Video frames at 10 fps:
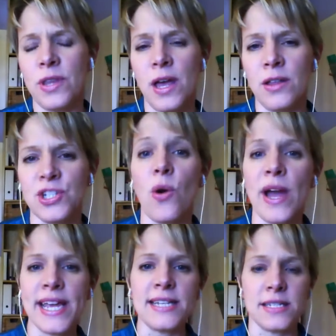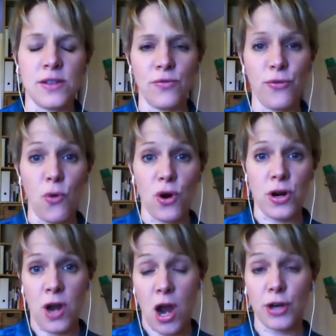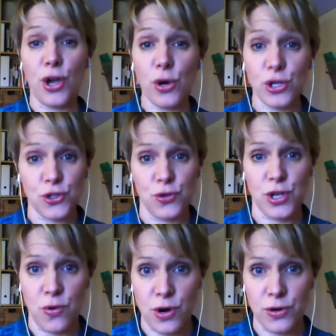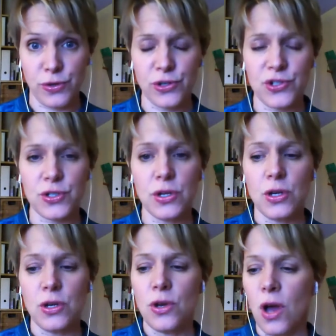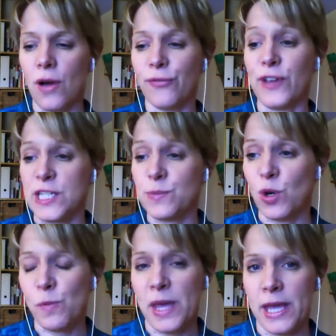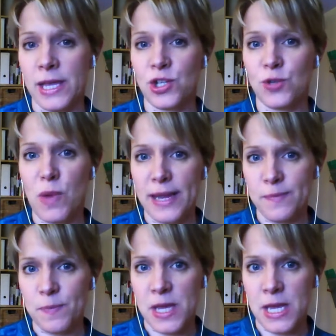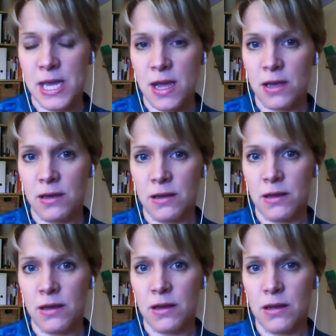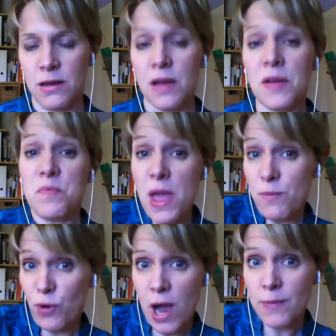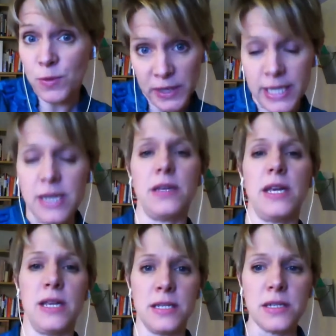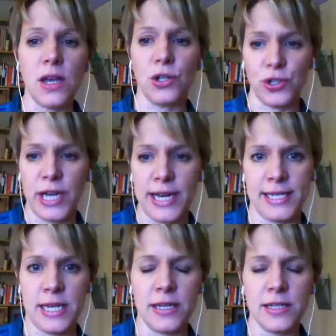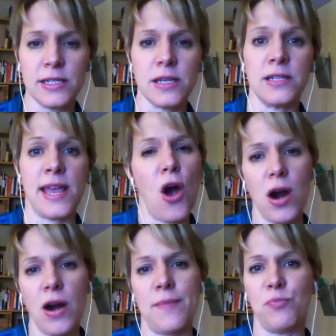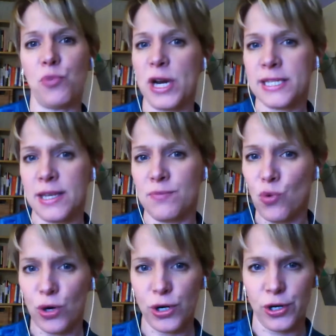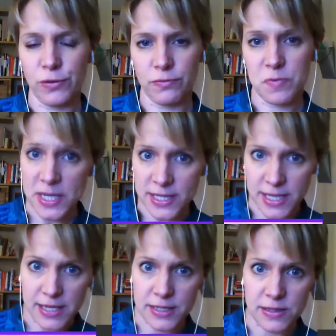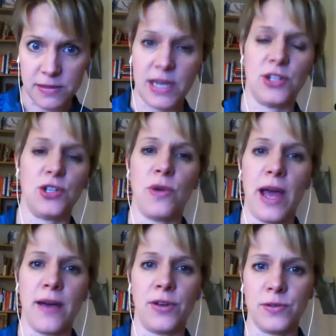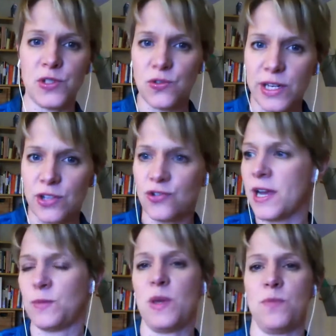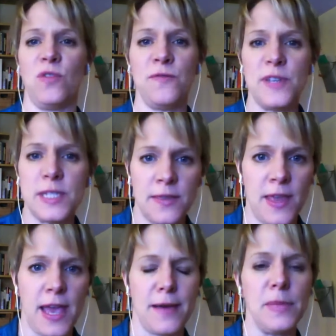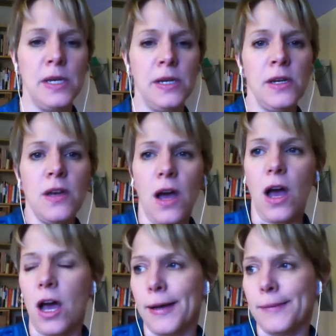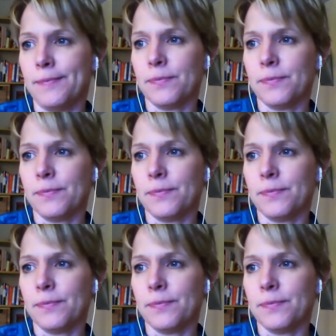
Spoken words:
so I guess for our yoga studio owners, a Facebook page might be, probably is a good idea because they are a bricks and mortar business. They do have a street address. People visit them. Mm-hmm.